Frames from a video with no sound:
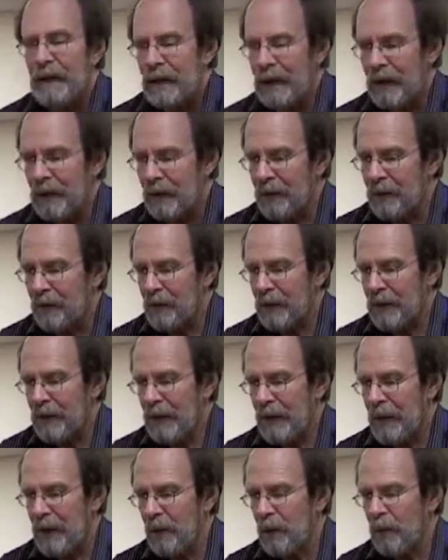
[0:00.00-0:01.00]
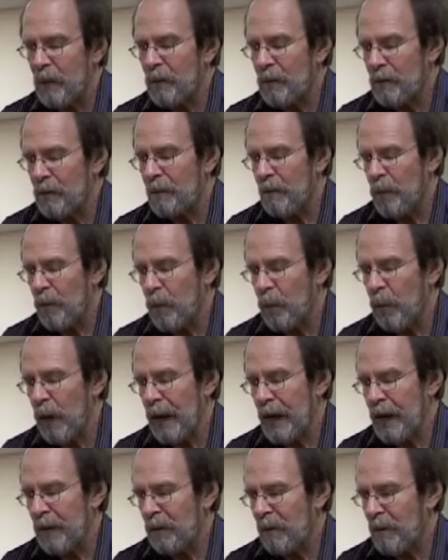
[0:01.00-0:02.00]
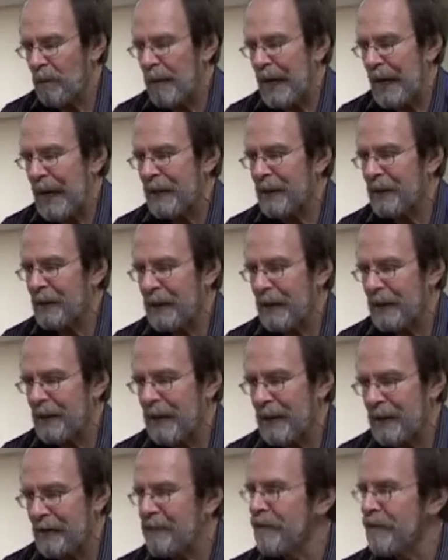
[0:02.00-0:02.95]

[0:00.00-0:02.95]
and look at how well or badly they